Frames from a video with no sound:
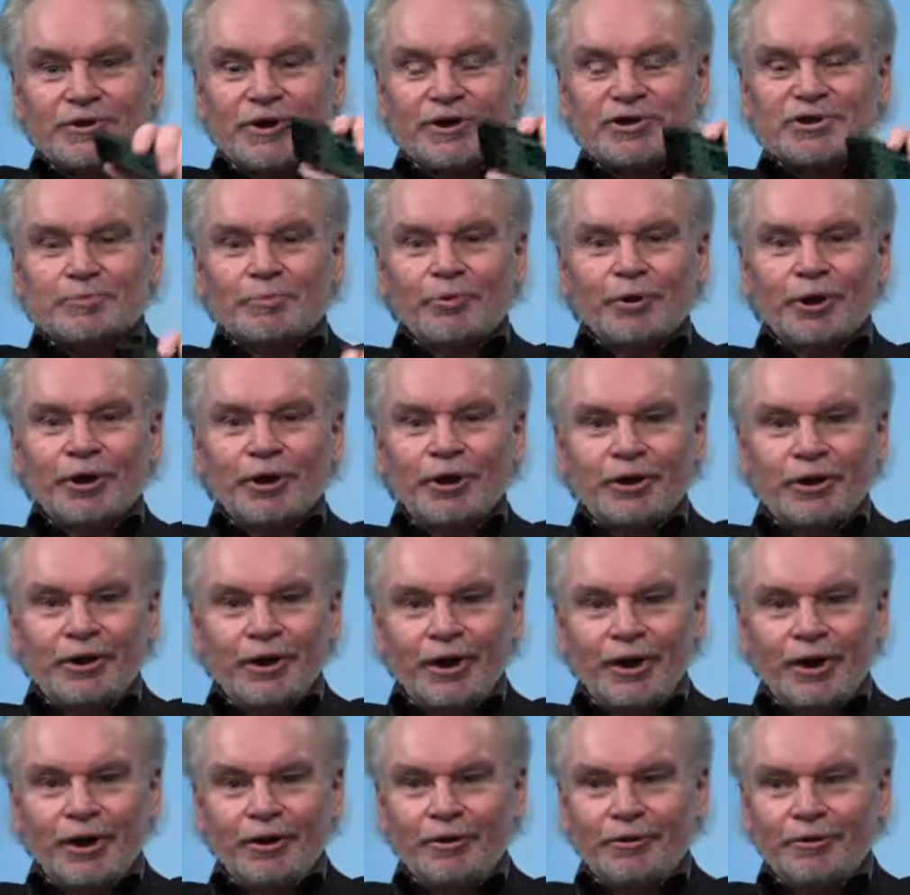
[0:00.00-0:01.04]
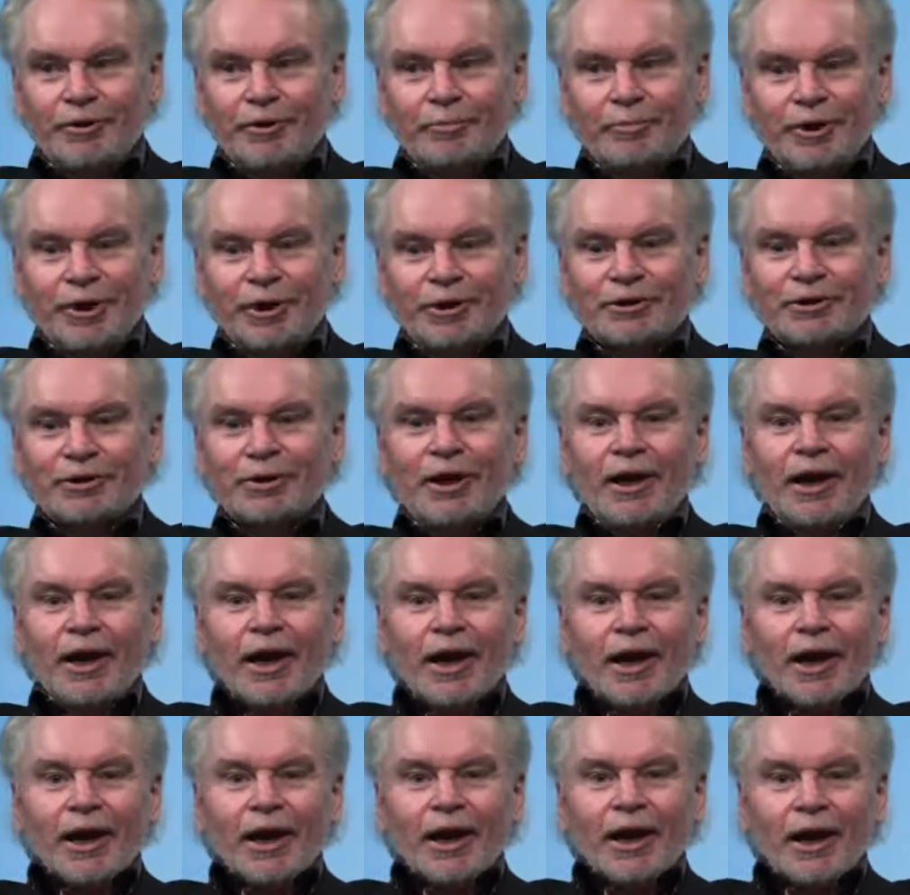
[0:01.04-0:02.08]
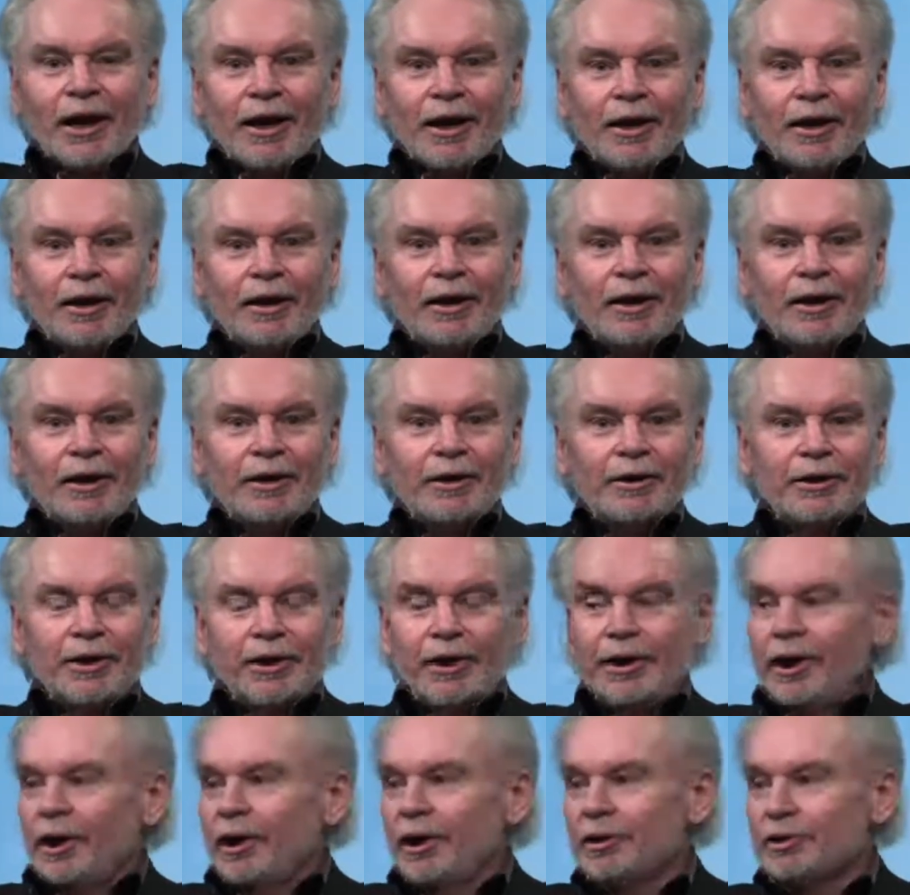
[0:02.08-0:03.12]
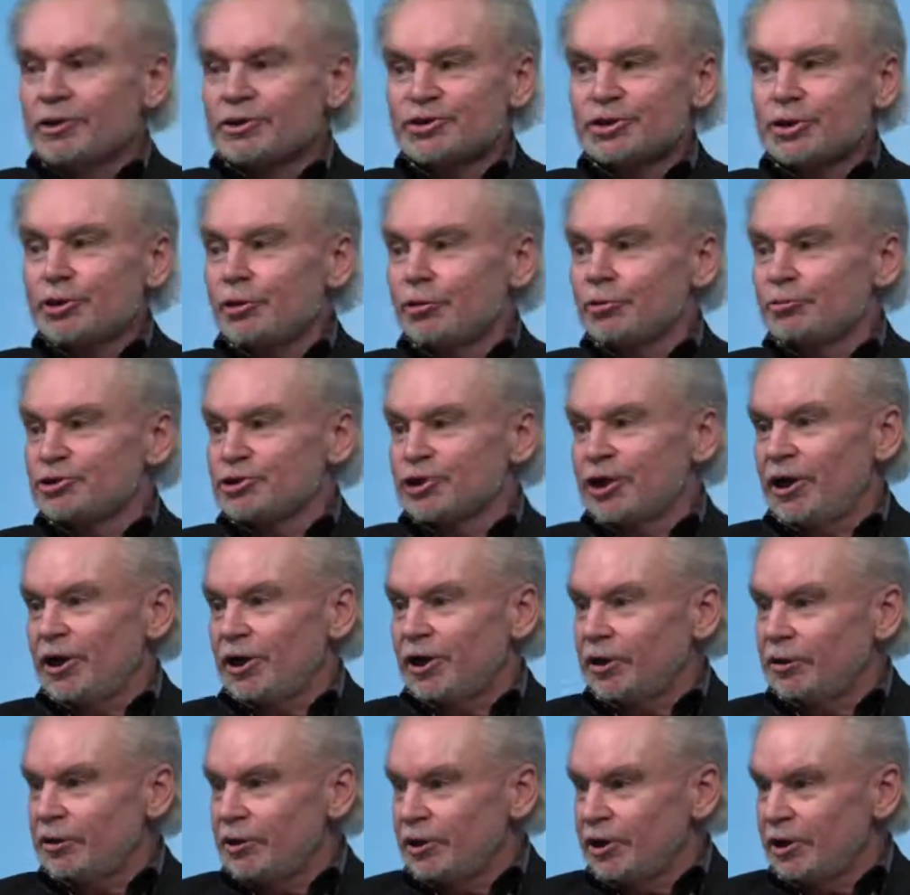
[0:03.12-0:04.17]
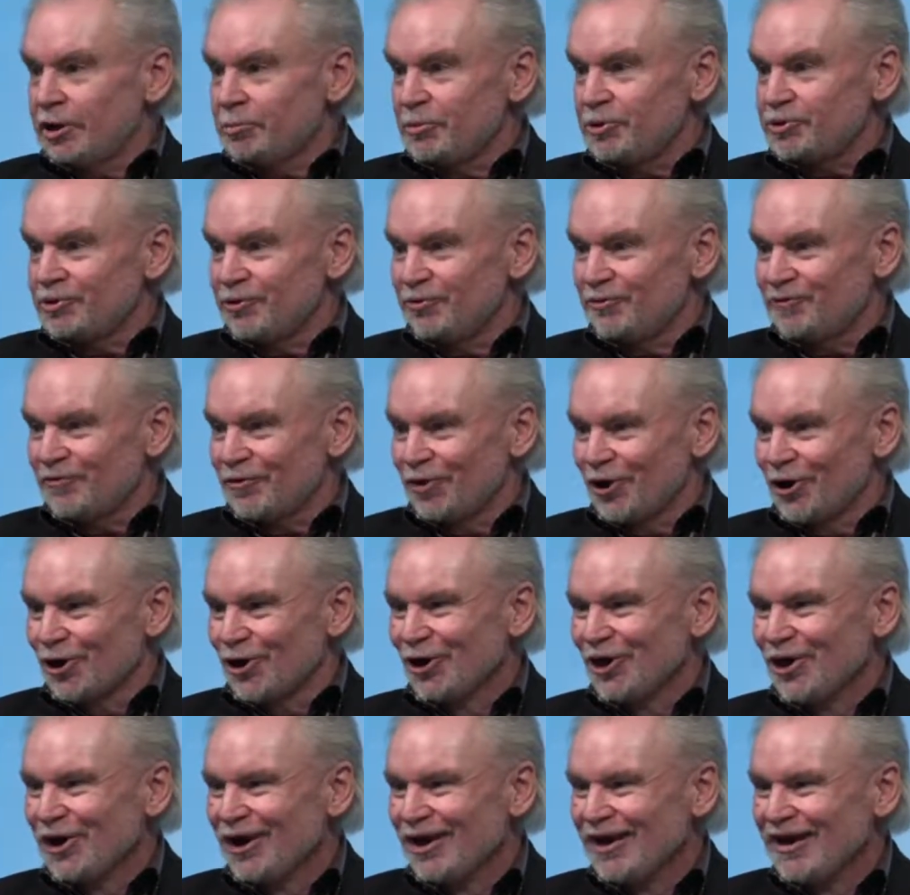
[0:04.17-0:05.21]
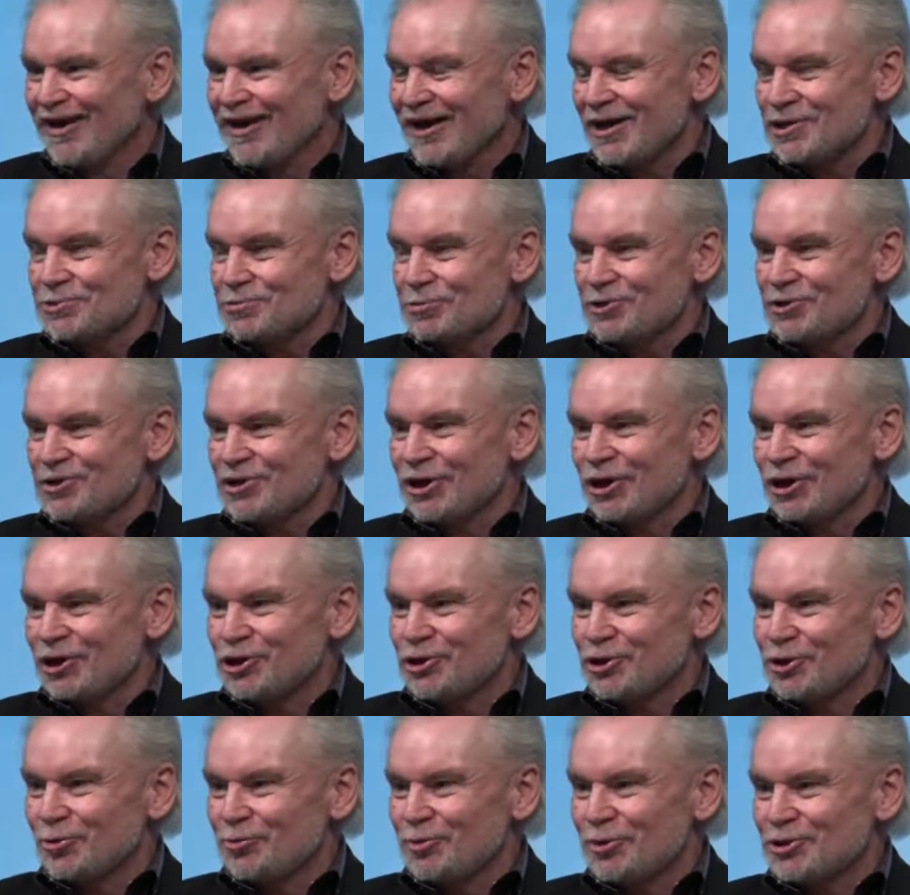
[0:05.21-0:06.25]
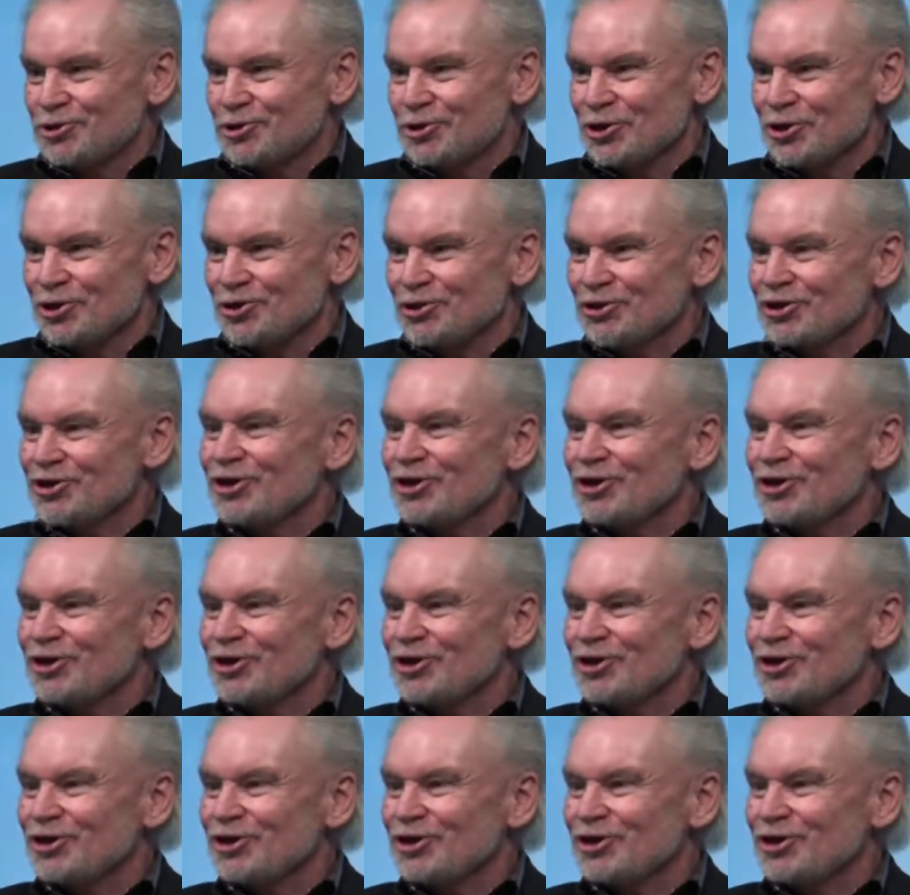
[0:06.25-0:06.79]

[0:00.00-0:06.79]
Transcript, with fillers: let's bring it down a bit. And uh, so, Jack, how do you like me so far, as we say in show business?